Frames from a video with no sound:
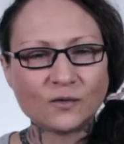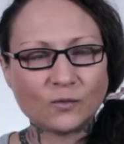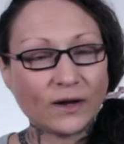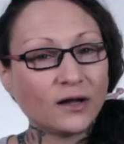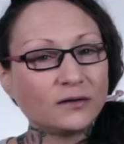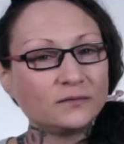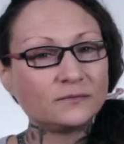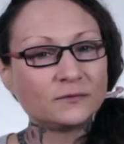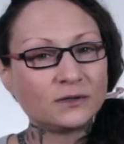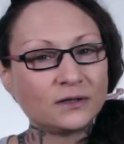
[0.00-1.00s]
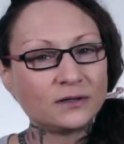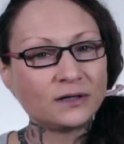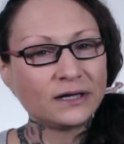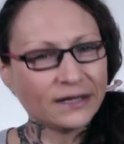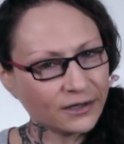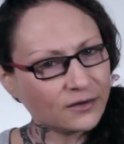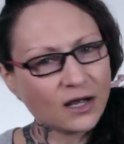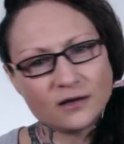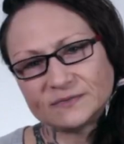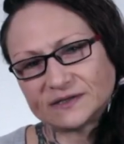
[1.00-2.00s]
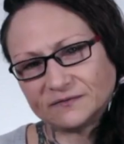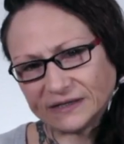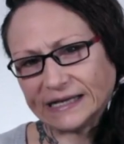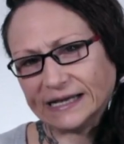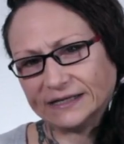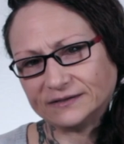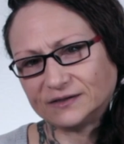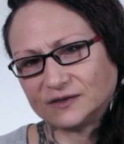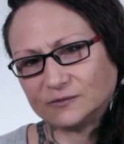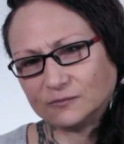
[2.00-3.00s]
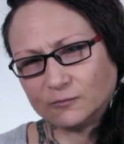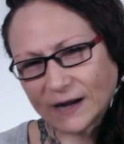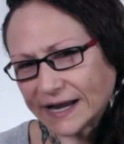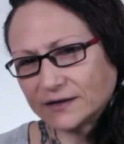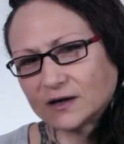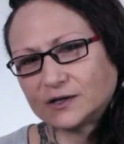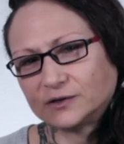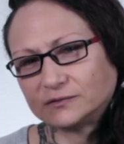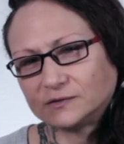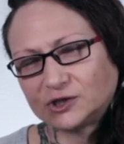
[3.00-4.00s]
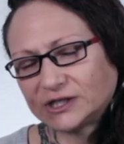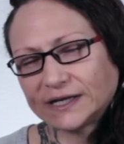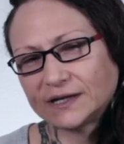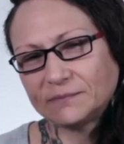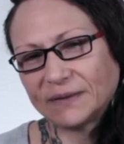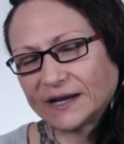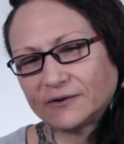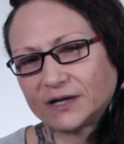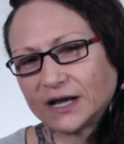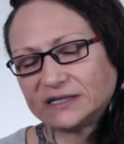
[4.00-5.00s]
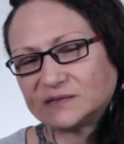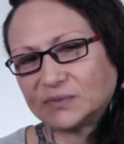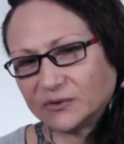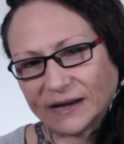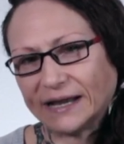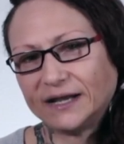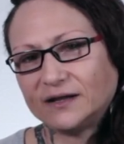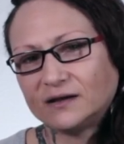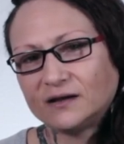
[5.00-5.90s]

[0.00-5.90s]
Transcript: Well, here comes a vegan to rain on your chicken paradise parade.